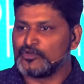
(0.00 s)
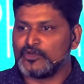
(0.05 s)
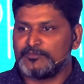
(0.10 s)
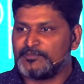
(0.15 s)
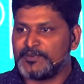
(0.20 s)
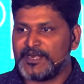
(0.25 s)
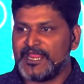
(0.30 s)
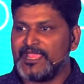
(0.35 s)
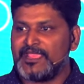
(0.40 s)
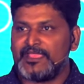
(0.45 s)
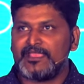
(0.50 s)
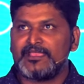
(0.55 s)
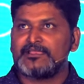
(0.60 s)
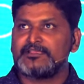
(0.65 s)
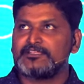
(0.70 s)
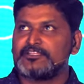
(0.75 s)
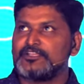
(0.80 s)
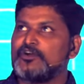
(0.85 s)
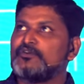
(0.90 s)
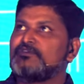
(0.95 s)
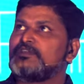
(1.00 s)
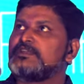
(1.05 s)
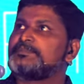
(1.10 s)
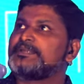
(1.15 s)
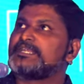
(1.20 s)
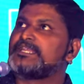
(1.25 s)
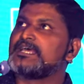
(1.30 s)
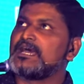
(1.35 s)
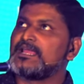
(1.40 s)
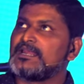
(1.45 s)
So don't pray, your
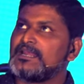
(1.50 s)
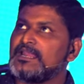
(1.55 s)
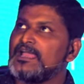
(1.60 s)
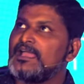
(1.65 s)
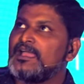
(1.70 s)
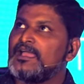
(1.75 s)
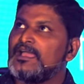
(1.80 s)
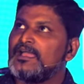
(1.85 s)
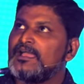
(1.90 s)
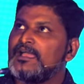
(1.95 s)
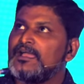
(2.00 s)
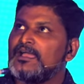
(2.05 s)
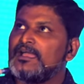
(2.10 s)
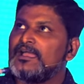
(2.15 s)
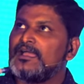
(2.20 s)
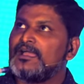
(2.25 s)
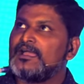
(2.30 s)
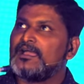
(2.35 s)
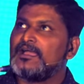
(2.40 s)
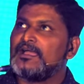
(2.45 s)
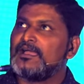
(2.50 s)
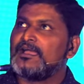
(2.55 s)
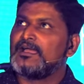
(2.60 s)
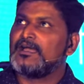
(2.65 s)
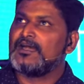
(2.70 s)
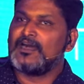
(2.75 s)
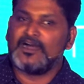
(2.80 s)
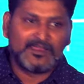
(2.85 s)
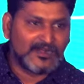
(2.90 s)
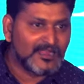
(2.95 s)
will be done
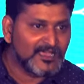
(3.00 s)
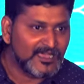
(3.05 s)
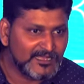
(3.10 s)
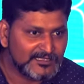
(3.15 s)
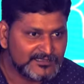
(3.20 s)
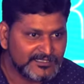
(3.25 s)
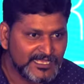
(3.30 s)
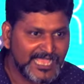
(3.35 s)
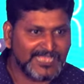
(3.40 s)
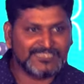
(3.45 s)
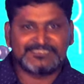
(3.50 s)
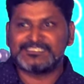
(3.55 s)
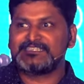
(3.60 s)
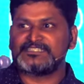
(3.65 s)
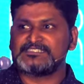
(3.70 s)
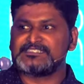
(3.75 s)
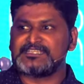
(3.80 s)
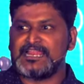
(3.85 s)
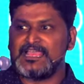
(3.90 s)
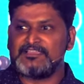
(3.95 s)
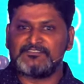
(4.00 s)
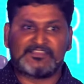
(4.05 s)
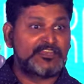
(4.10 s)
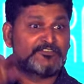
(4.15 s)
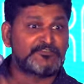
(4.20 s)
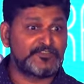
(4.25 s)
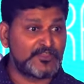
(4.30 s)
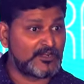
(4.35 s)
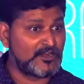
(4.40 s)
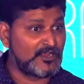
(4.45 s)
on earth as it is in
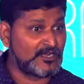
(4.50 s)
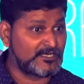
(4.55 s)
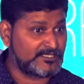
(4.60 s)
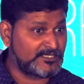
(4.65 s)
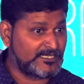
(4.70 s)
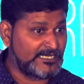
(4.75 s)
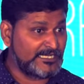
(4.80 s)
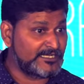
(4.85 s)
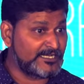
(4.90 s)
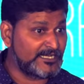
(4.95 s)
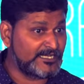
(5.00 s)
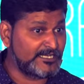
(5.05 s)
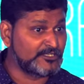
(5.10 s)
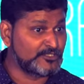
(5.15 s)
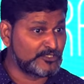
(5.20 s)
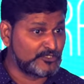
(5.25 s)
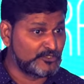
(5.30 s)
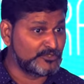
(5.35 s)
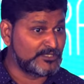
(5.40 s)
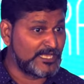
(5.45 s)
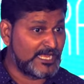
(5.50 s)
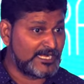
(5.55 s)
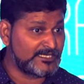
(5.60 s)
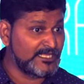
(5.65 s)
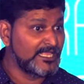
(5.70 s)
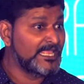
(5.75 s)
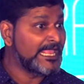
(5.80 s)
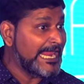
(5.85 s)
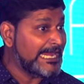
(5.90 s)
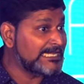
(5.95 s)
heaven if you're not intending to do
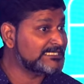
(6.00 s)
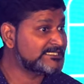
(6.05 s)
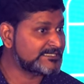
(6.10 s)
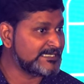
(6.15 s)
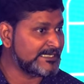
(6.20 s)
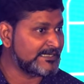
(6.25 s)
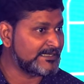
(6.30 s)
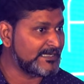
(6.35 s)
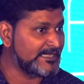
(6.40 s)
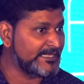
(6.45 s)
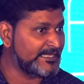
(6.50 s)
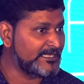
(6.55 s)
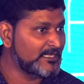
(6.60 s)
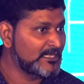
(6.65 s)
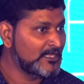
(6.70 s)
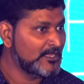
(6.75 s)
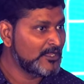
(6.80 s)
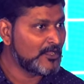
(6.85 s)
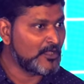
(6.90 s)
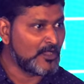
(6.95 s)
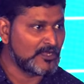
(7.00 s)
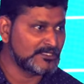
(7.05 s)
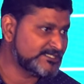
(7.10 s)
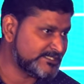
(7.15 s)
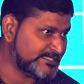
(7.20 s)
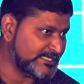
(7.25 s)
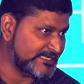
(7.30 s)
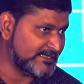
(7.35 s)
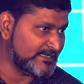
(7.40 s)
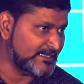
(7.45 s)
that instantly,
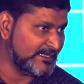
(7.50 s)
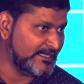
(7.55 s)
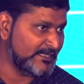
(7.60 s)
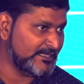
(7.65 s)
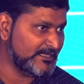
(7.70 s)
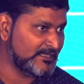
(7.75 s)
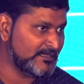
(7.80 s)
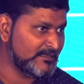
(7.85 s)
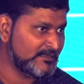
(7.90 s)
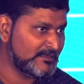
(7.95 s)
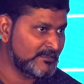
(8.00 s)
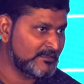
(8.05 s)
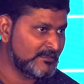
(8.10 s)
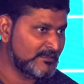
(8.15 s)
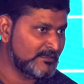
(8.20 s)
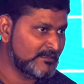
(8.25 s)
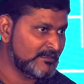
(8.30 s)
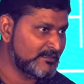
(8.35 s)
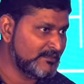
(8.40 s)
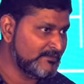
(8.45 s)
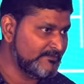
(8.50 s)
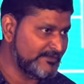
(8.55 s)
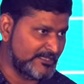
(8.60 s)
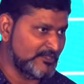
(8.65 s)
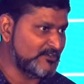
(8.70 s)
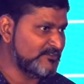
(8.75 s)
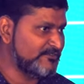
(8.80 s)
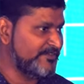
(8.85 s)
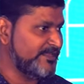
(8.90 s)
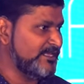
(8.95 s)
constantly,
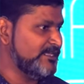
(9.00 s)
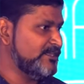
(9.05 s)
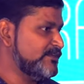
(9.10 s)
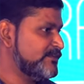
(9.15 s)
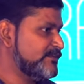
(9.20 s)
without